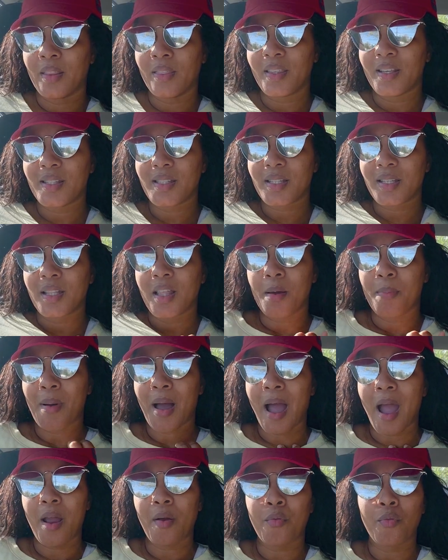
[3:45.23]
this clip,
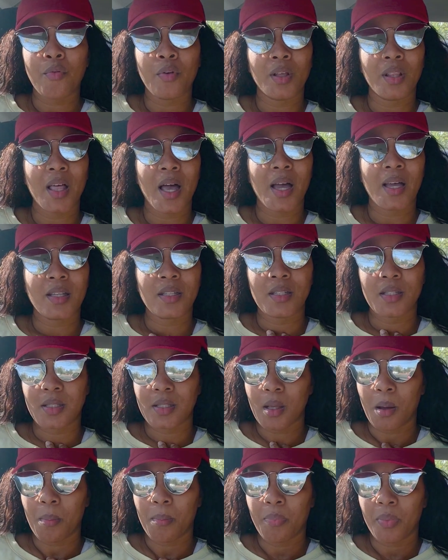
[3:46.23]
I realized
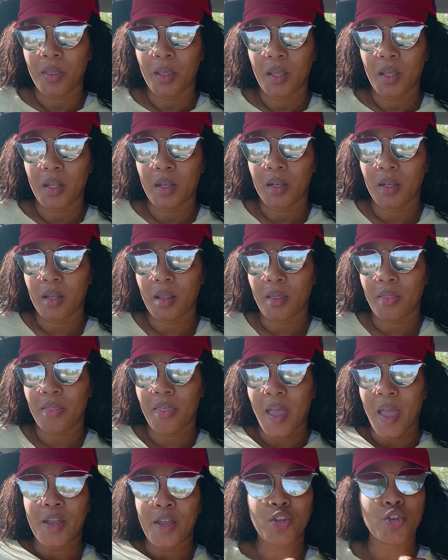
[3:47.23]
something
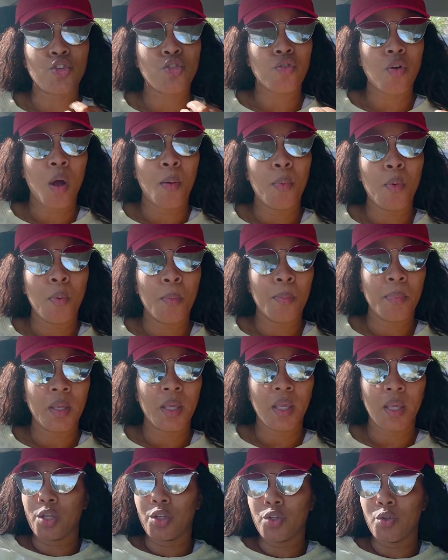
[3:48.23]
that troubled
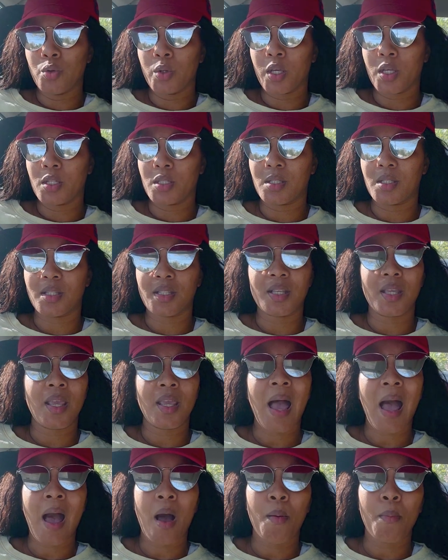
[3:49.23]
me. You can see
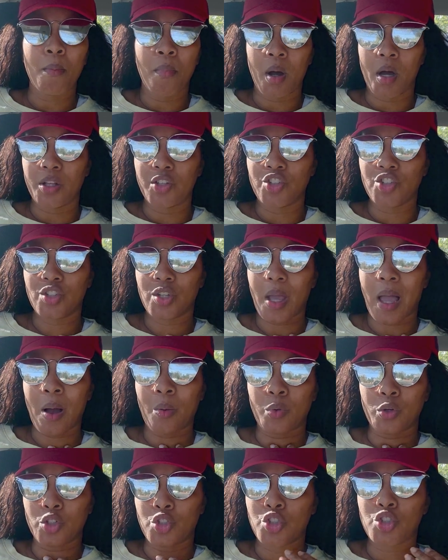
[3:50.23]
how much I
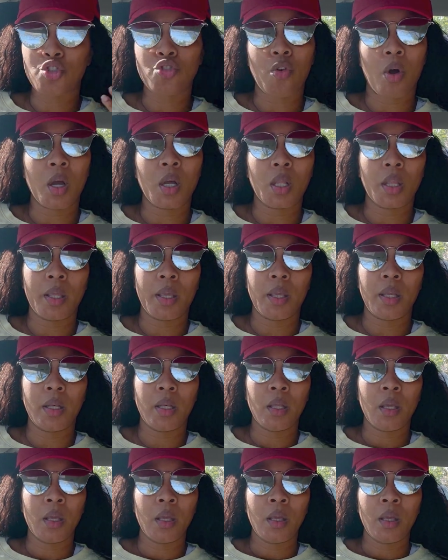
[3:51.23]
was struggling
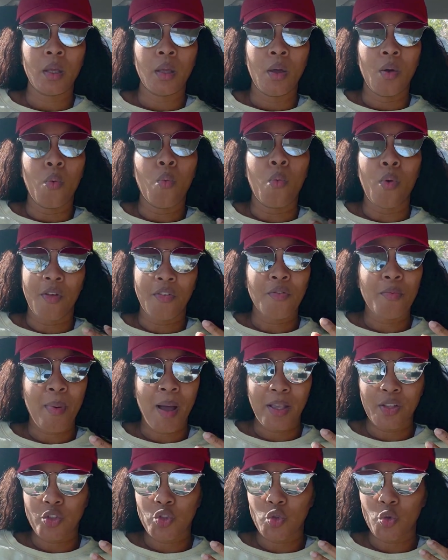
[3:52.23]
with
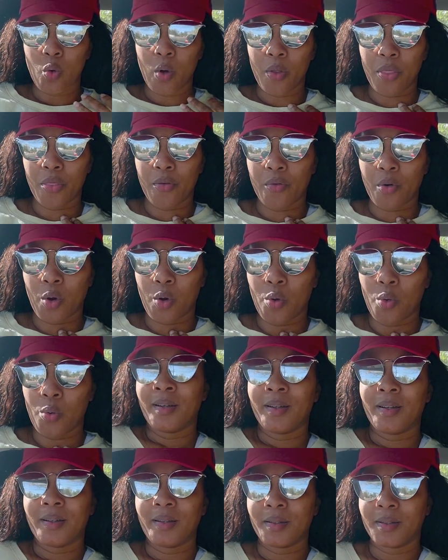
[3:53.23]
my sore throat
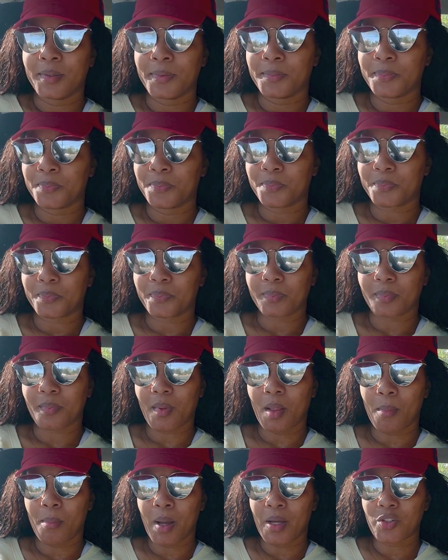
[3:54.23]

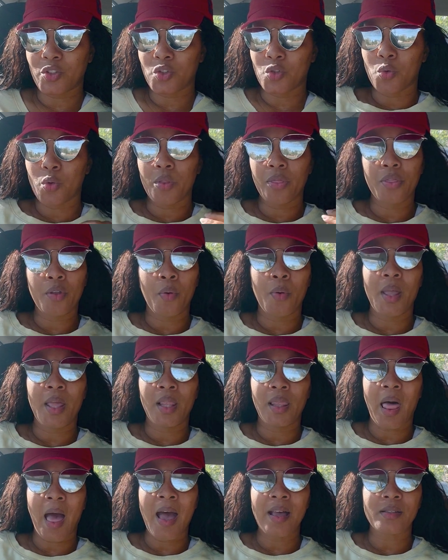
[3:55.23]
my sore throat it
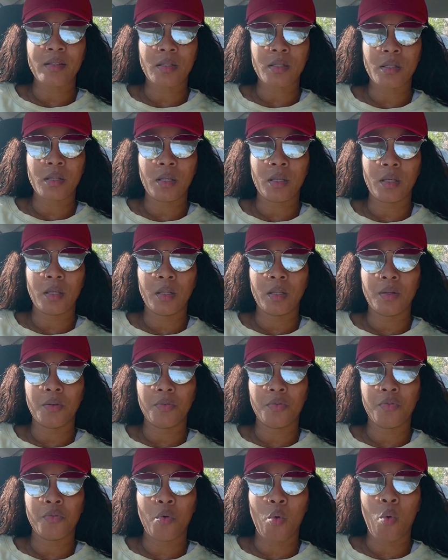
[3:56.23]
lasted
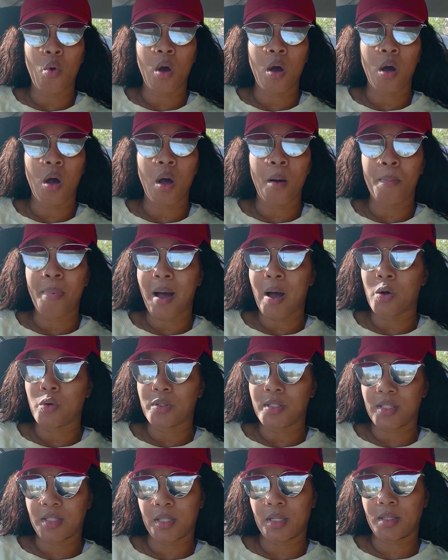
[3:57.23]
for about
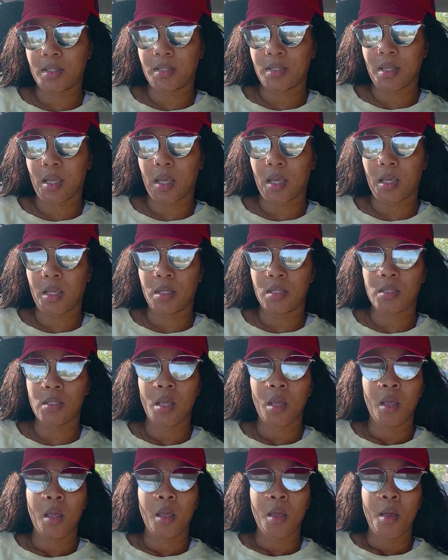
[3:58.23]
six days
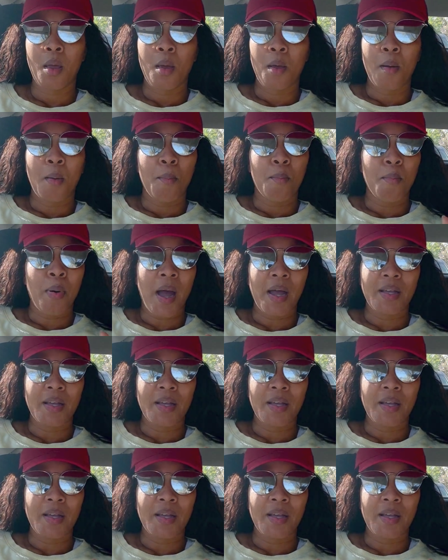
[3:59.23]
by